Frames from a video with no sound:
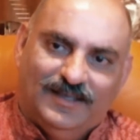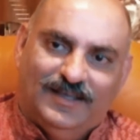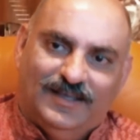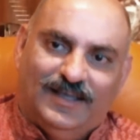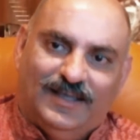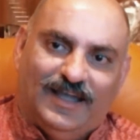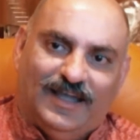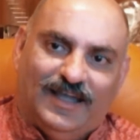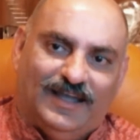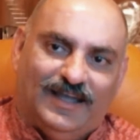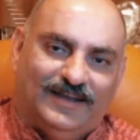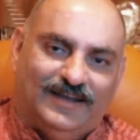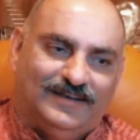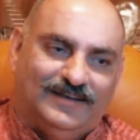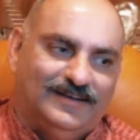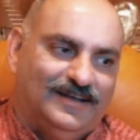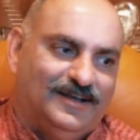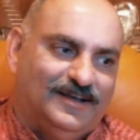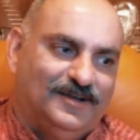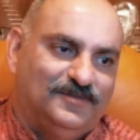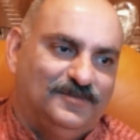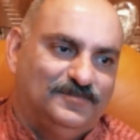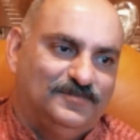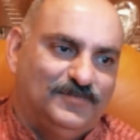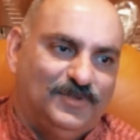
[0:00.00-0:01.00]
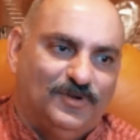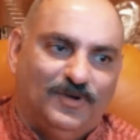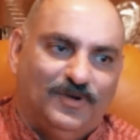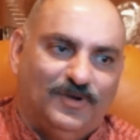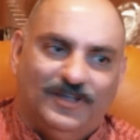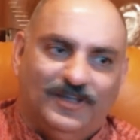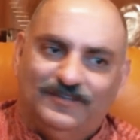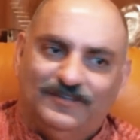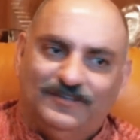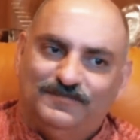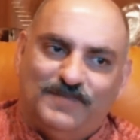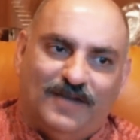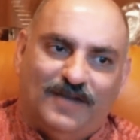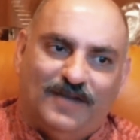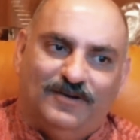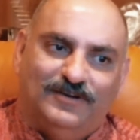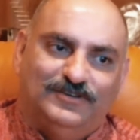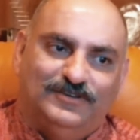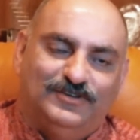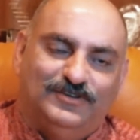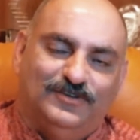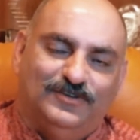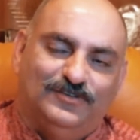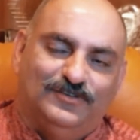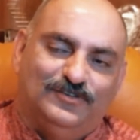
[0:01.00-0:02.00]
And, his
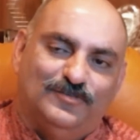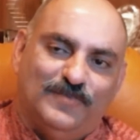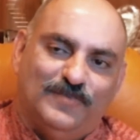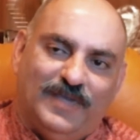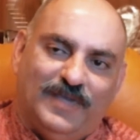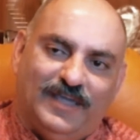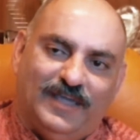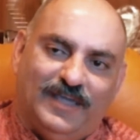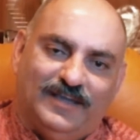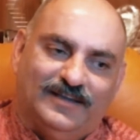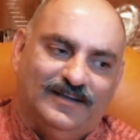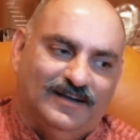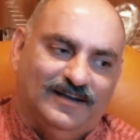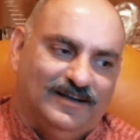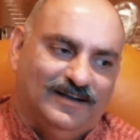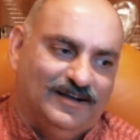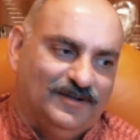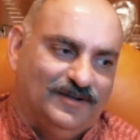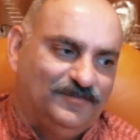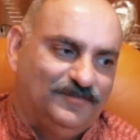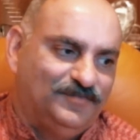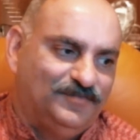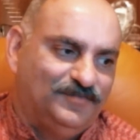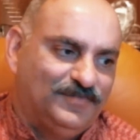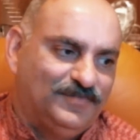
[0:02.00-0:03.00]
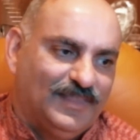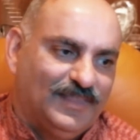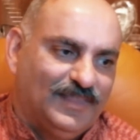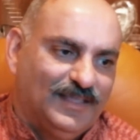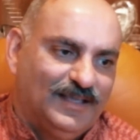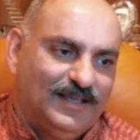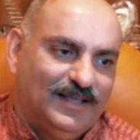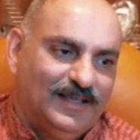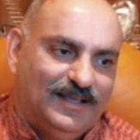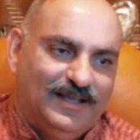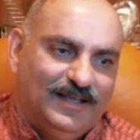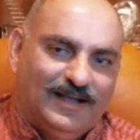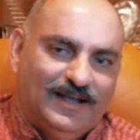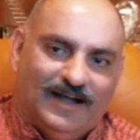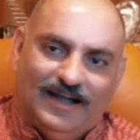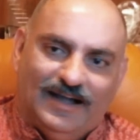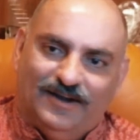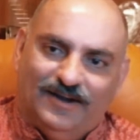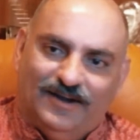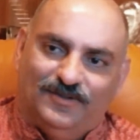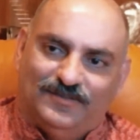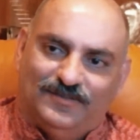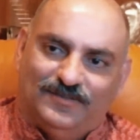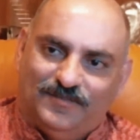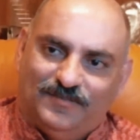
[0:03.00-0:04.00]
parents used to make,
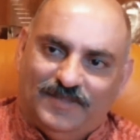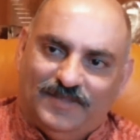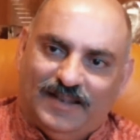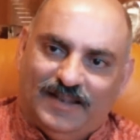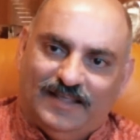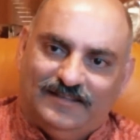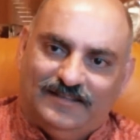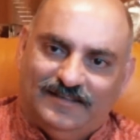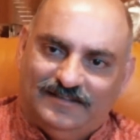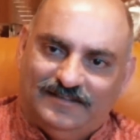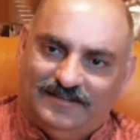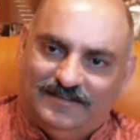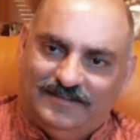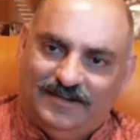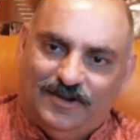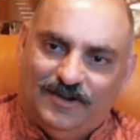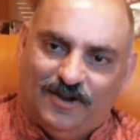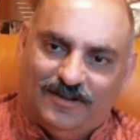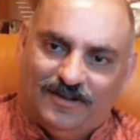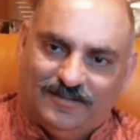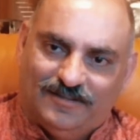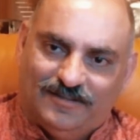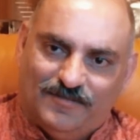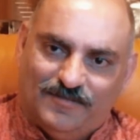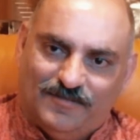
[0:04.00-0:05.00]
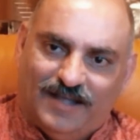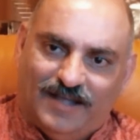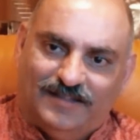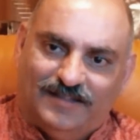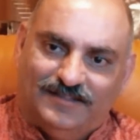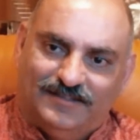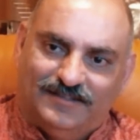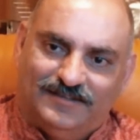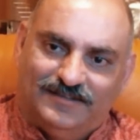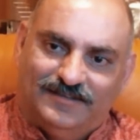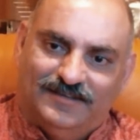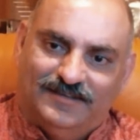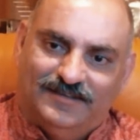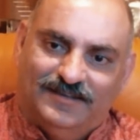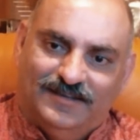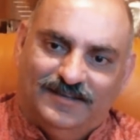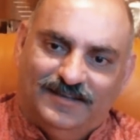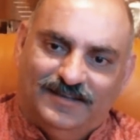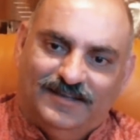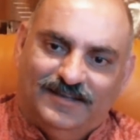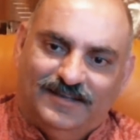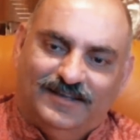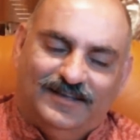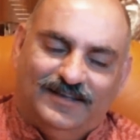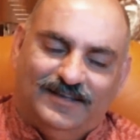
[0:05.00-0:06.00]
something like $60 a month.
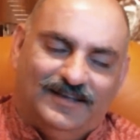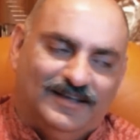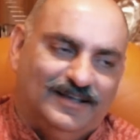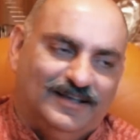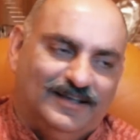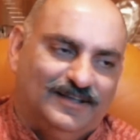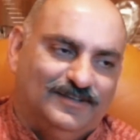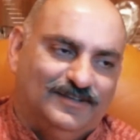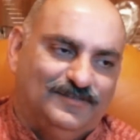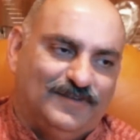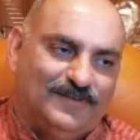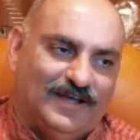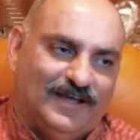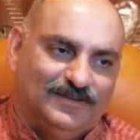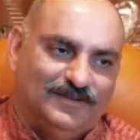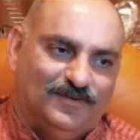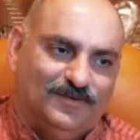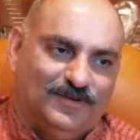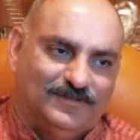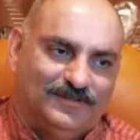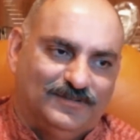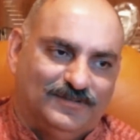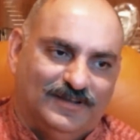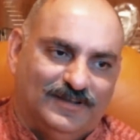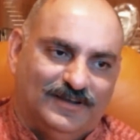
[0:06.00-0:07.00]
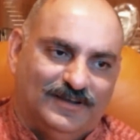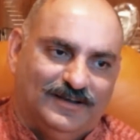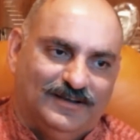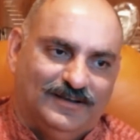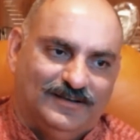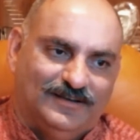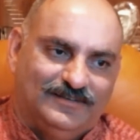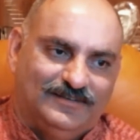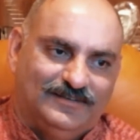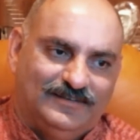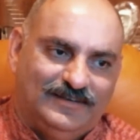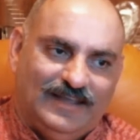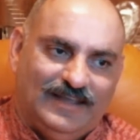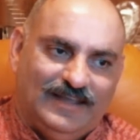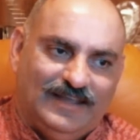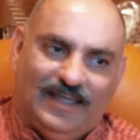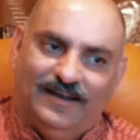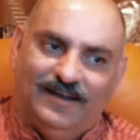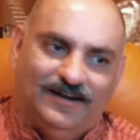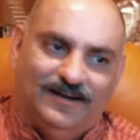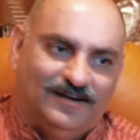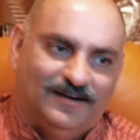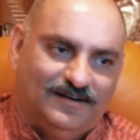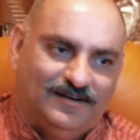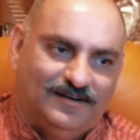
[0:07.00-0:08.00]
Father was a
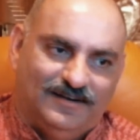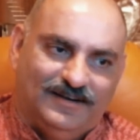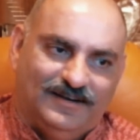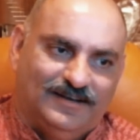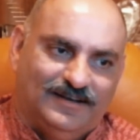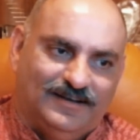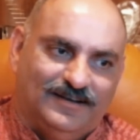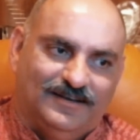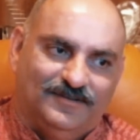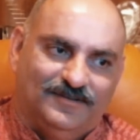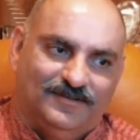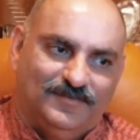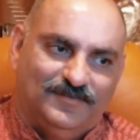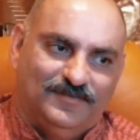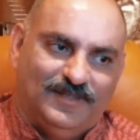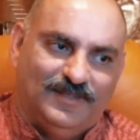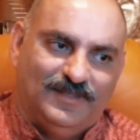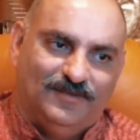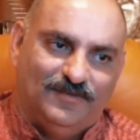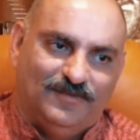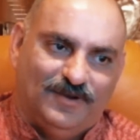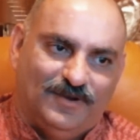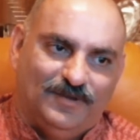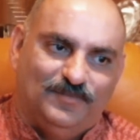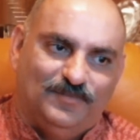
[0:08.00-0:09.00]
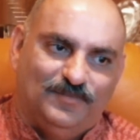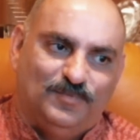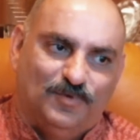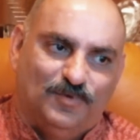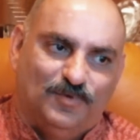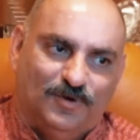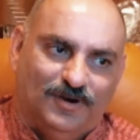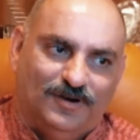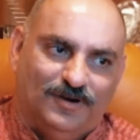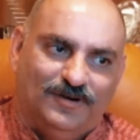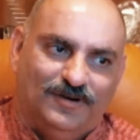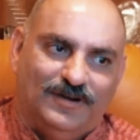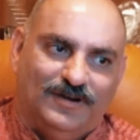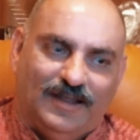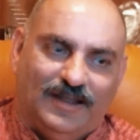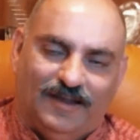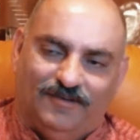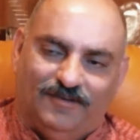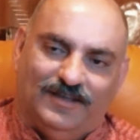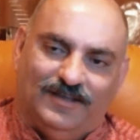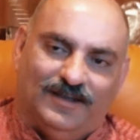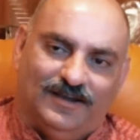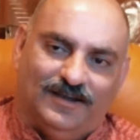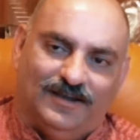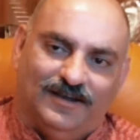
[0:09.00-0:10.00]
tailor in a very poor
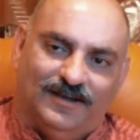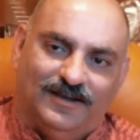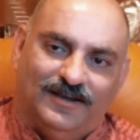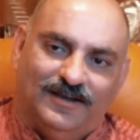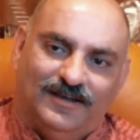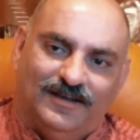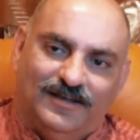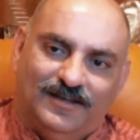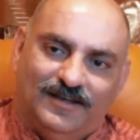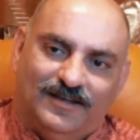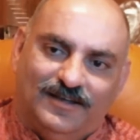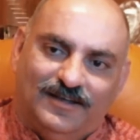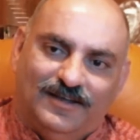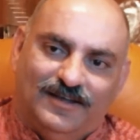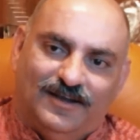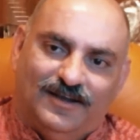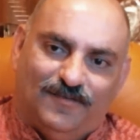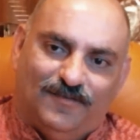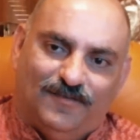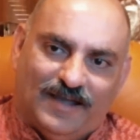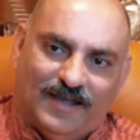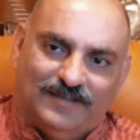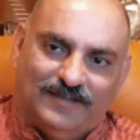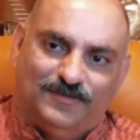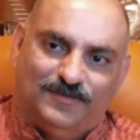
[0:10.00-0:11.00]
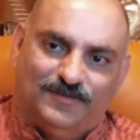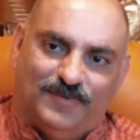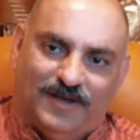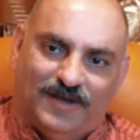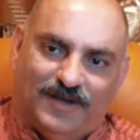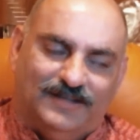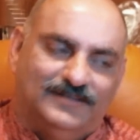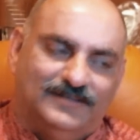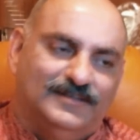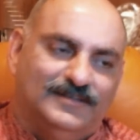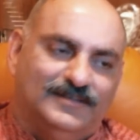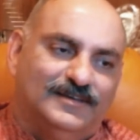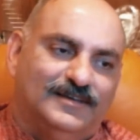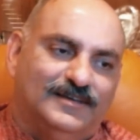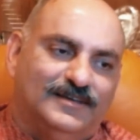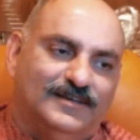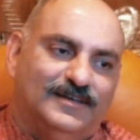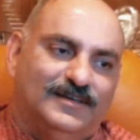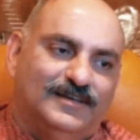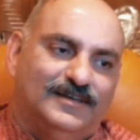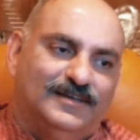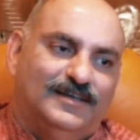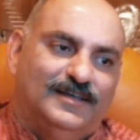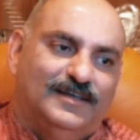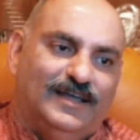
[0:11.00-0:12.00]
area, of Hyderabad,
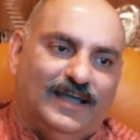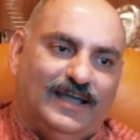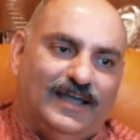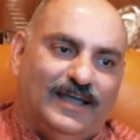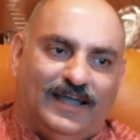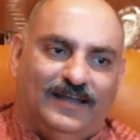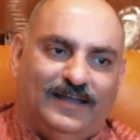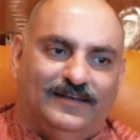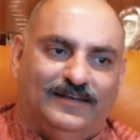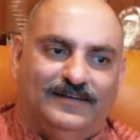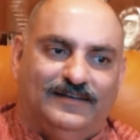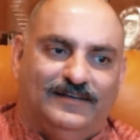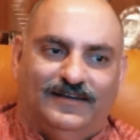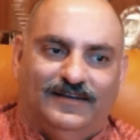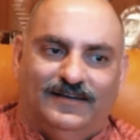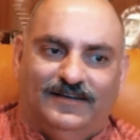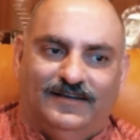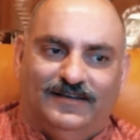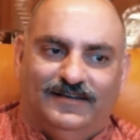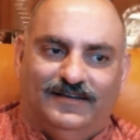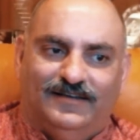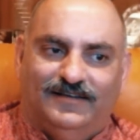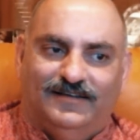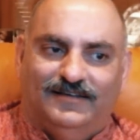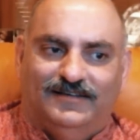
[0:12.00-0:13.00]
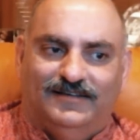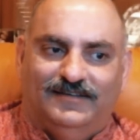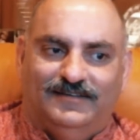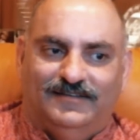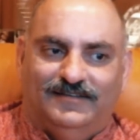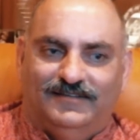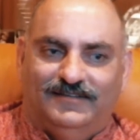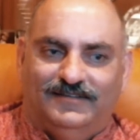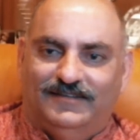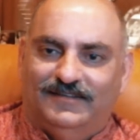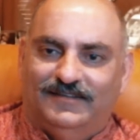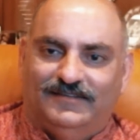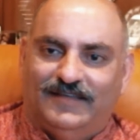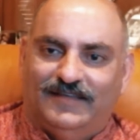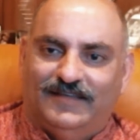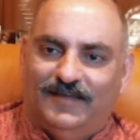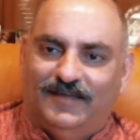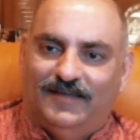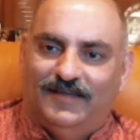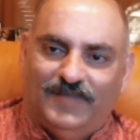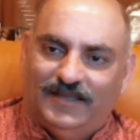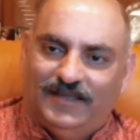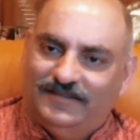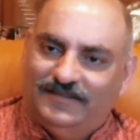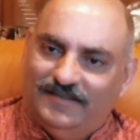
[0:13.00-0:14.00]
and the son
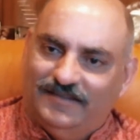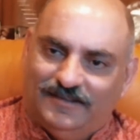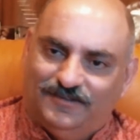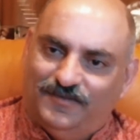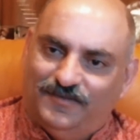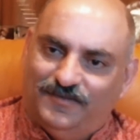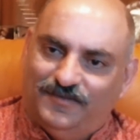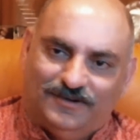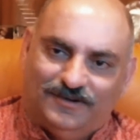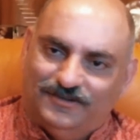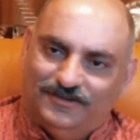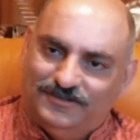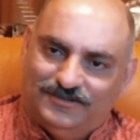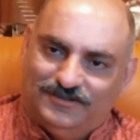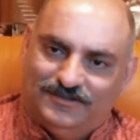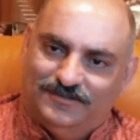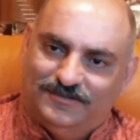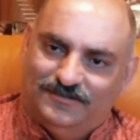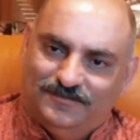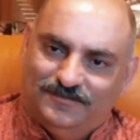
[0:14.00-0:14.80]
makes six figures.